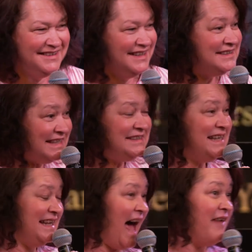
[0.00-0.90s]
since
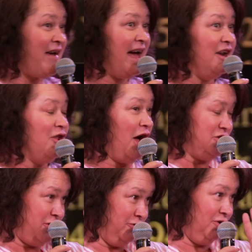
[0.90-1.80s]
then, I've had a
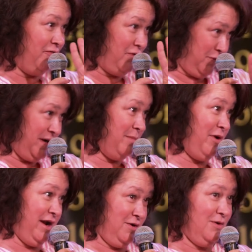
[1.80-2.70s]
total of 3
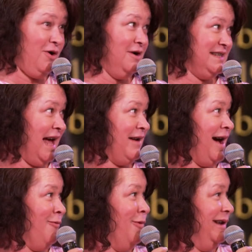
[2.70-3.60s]
brand new cars. I
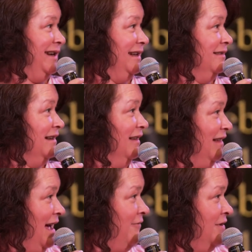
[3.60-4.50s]
got one in
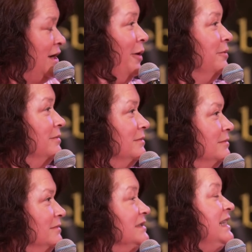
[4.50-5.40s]

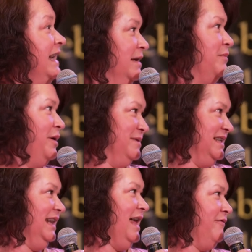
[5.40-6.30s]
10, but it was
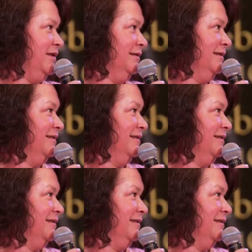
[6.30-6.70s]
in 11.